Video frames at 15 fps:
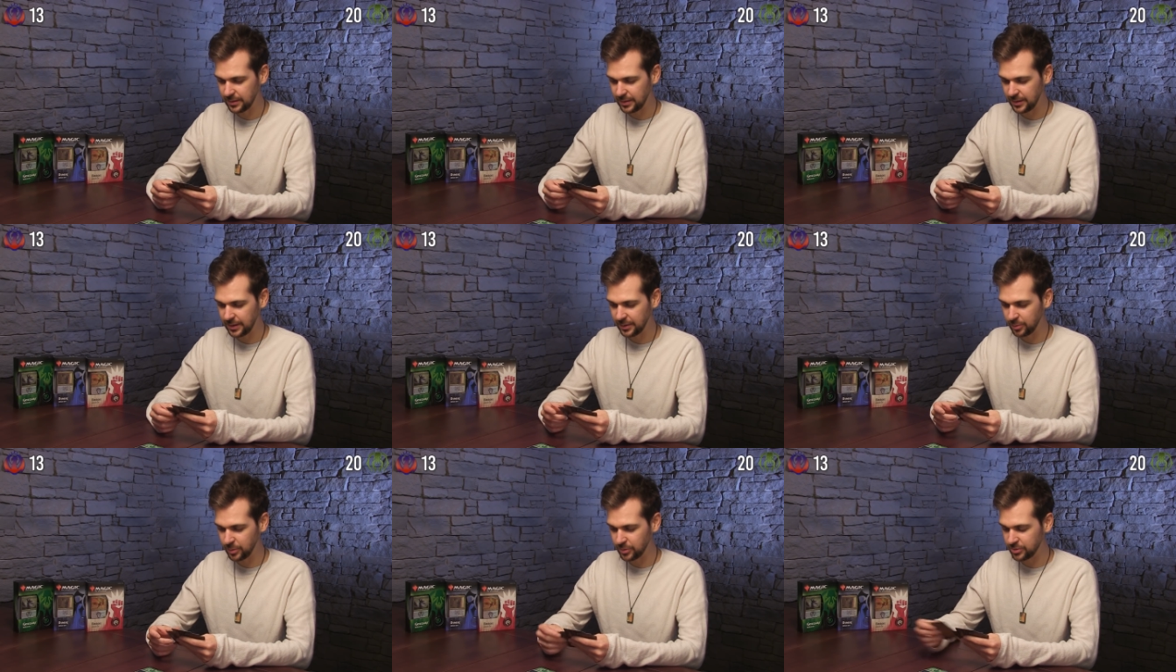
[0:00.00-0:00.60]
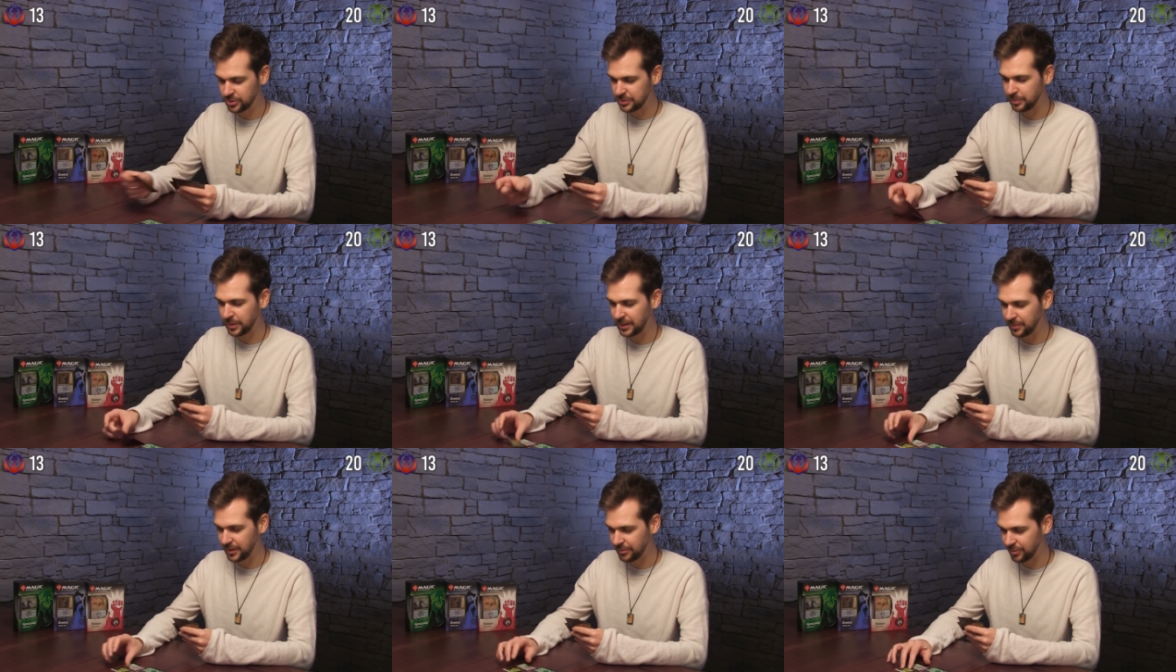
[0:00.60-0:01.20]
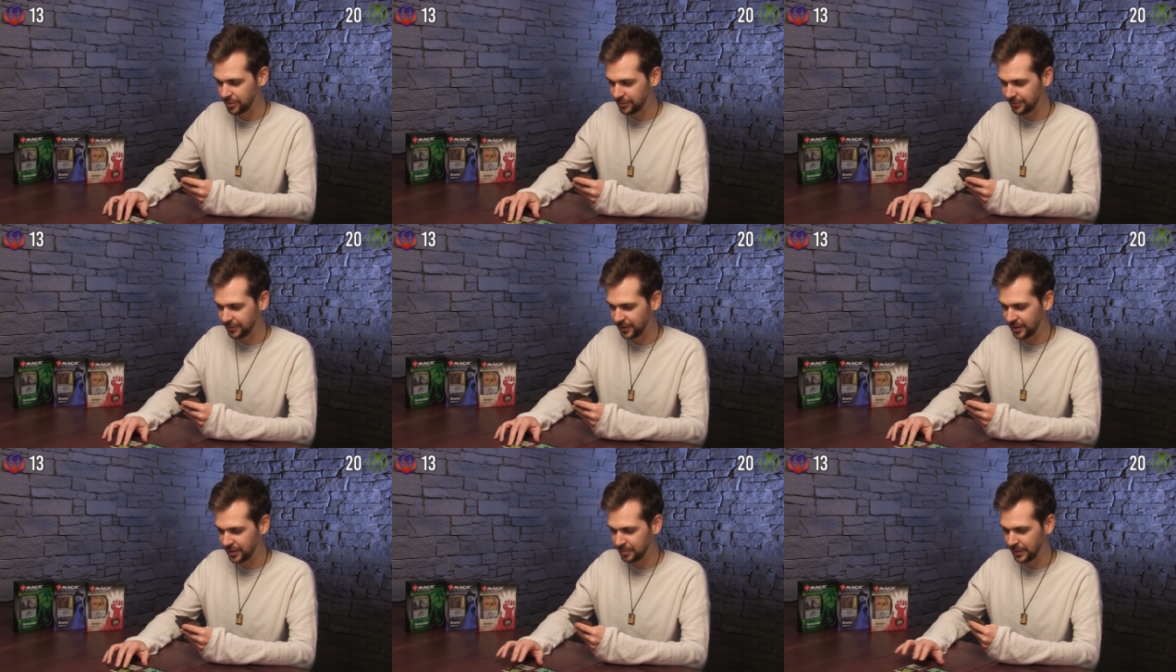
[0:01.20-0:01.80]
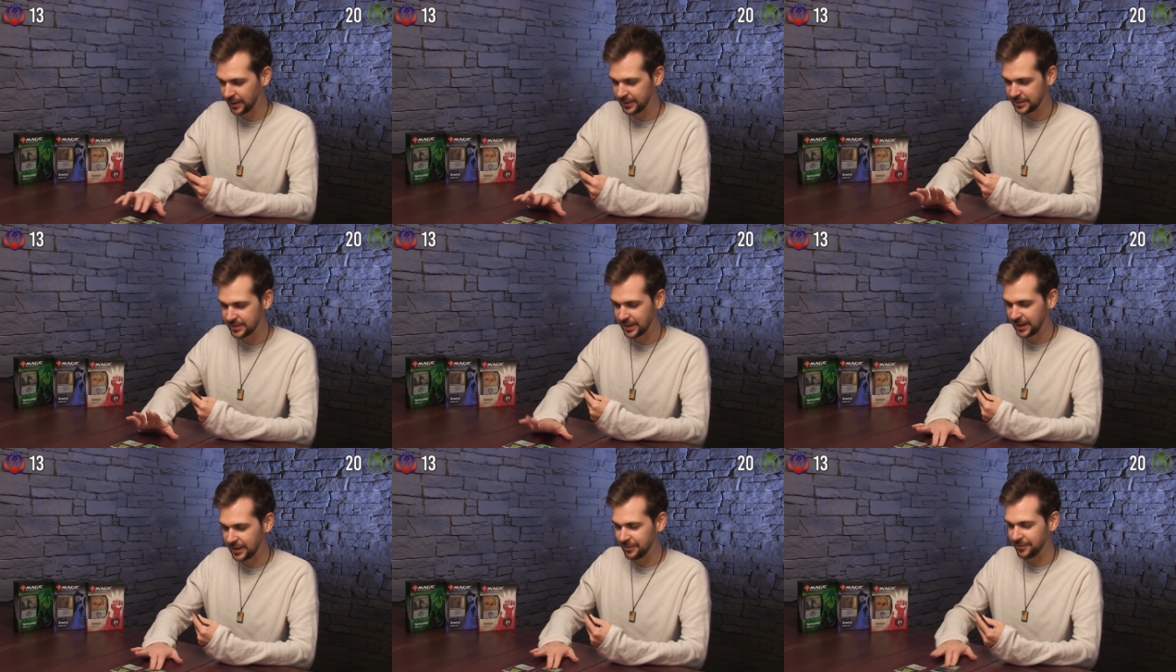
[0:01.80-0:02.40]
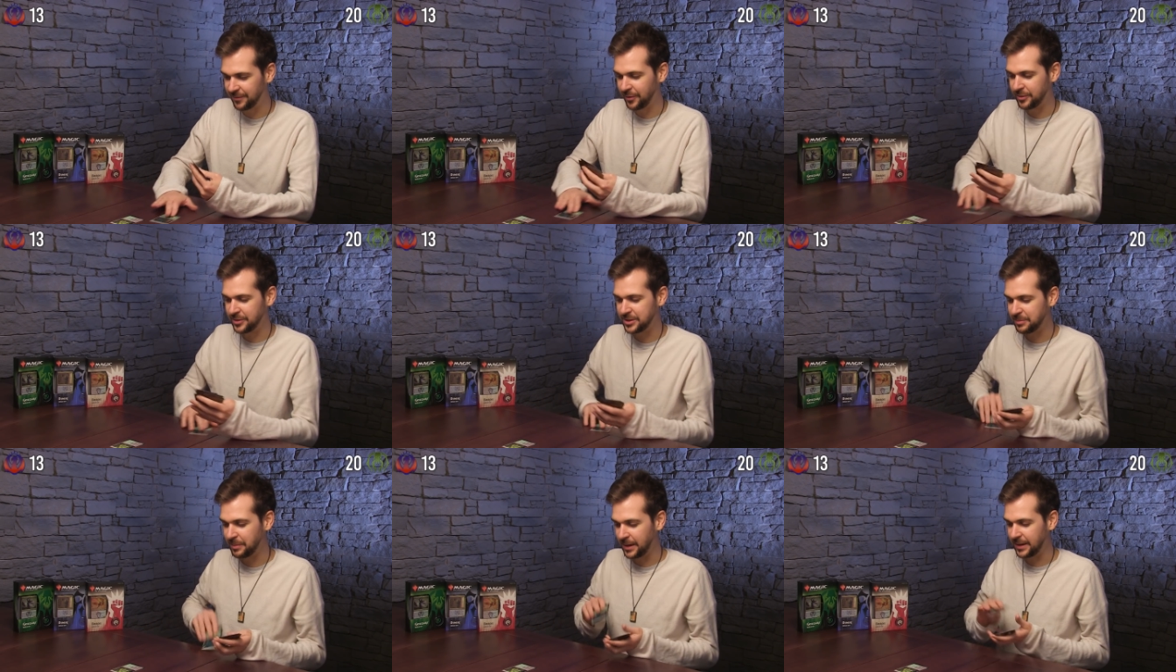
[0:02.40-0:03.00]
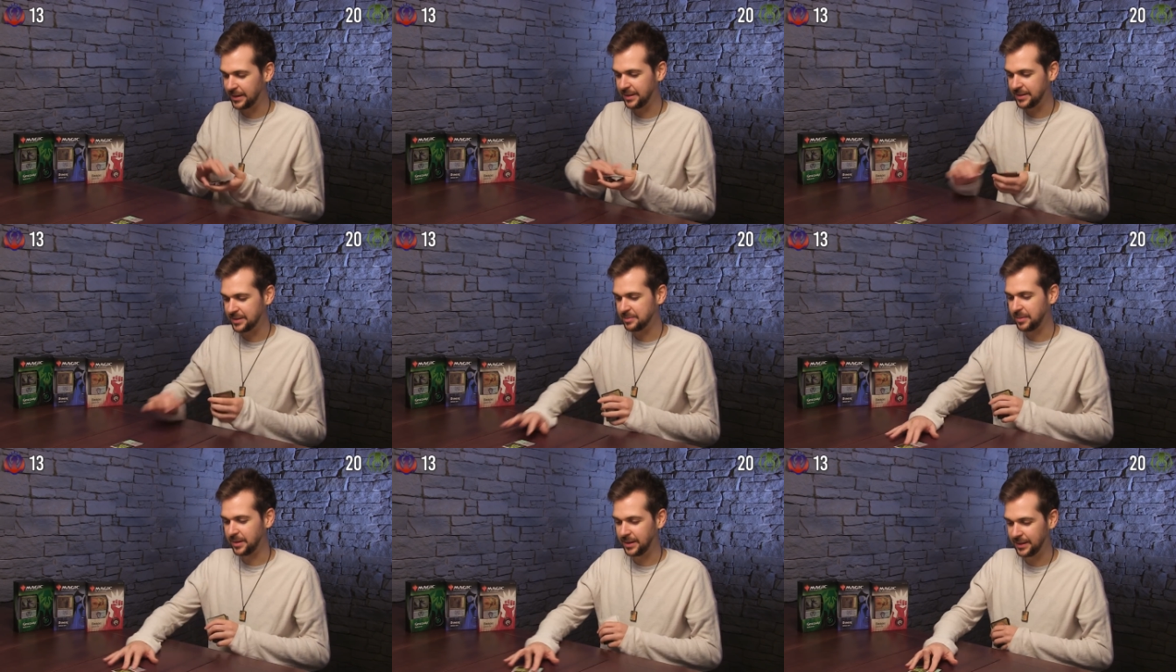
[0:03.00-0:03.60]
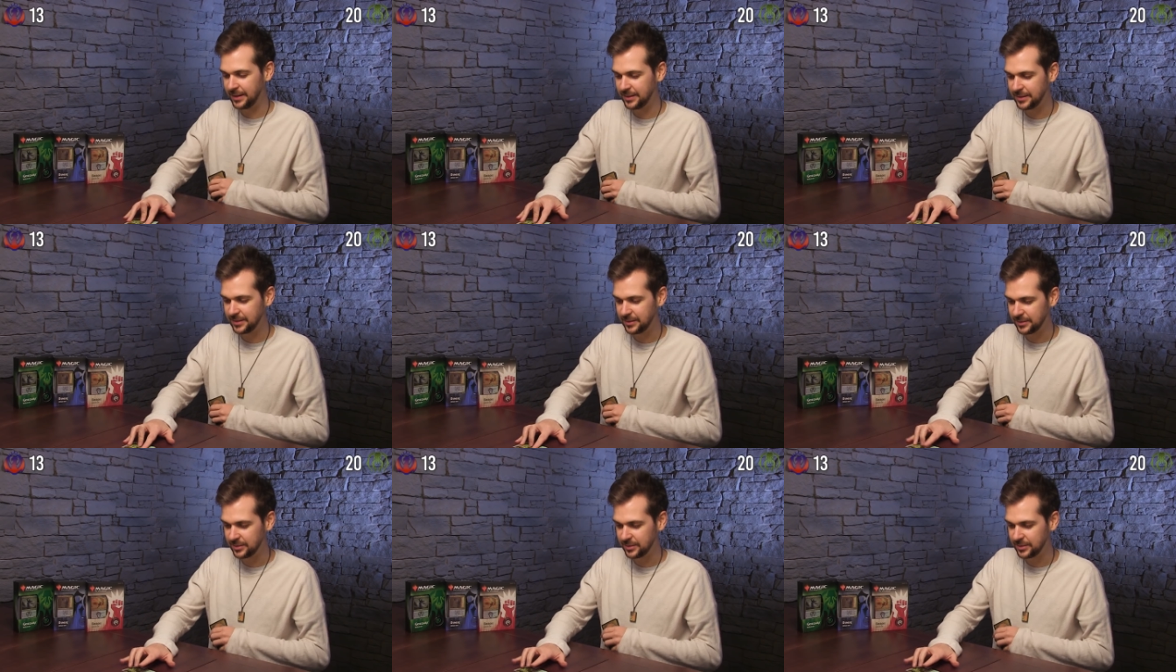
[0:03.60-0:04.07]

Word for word: I will just play my rot farm and take a forest back into my hand.